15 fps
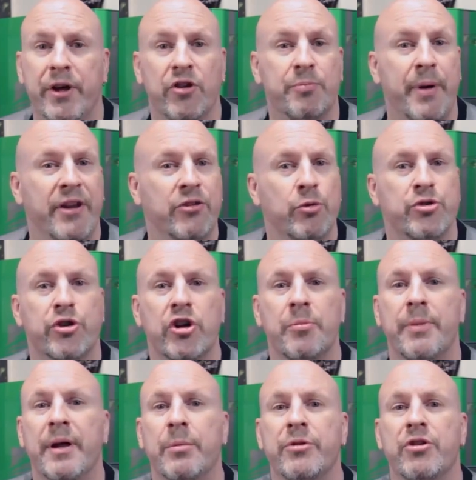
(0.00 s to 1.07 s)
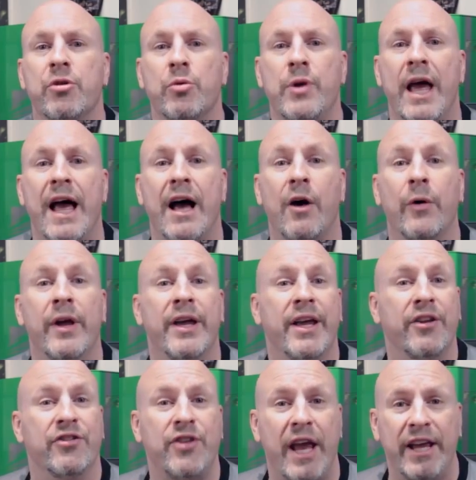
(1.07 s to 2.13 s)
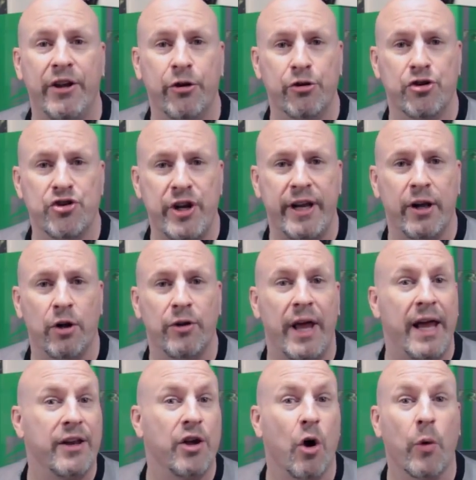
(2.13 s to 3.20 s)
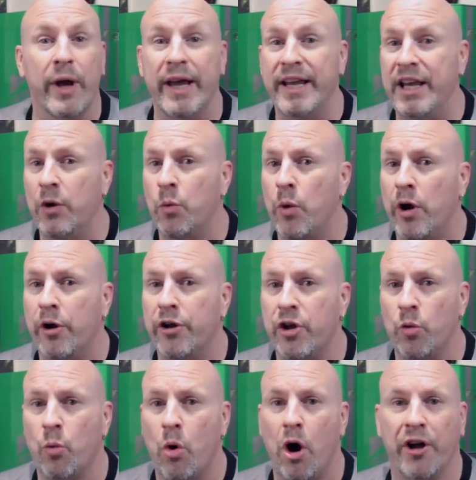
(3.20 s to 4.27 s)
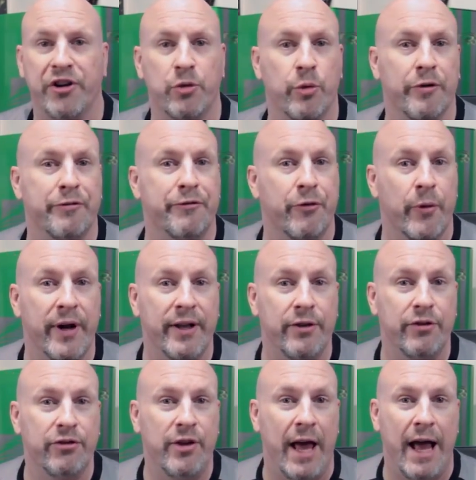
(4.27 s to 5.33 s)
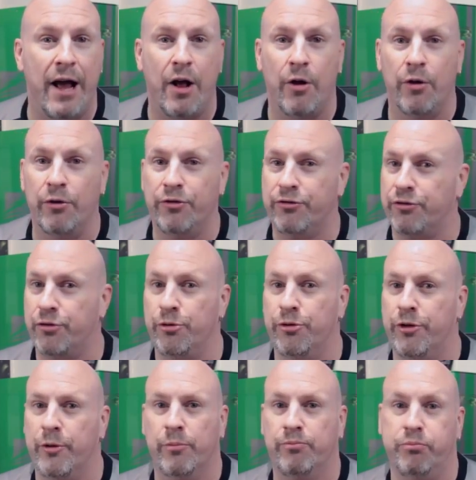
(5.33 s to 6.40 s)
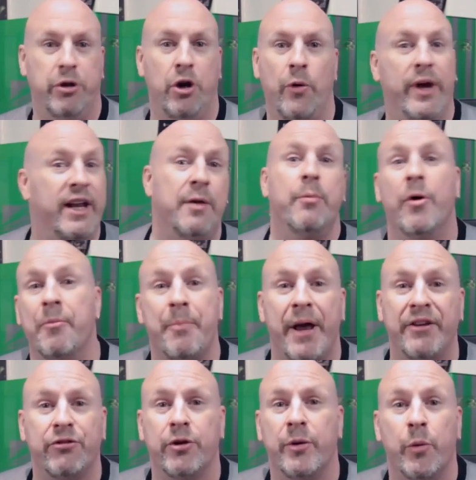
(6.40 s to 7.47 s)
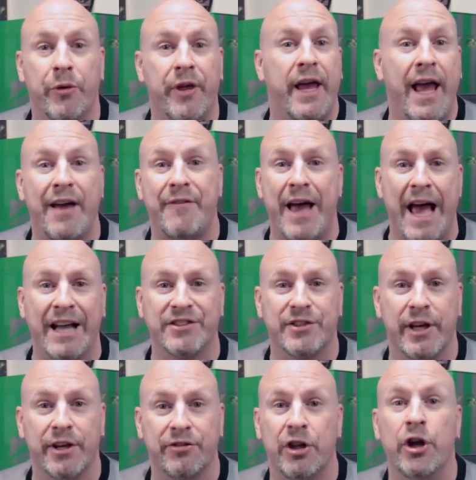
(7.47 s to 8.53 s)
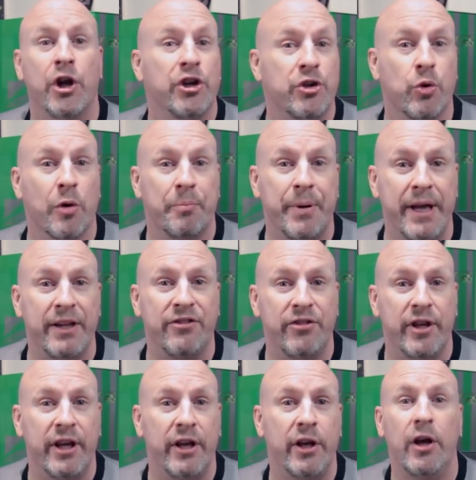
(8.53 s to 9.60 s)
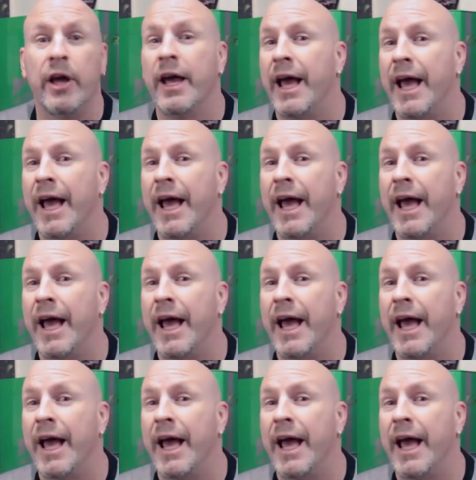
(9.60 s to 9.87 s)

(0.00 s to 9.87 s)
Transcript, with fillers: because basically what you're going to be able to do now is take your shield and go anywhere you want, to a friend's house, to the, you know, anywhere basically where they have access to a PC,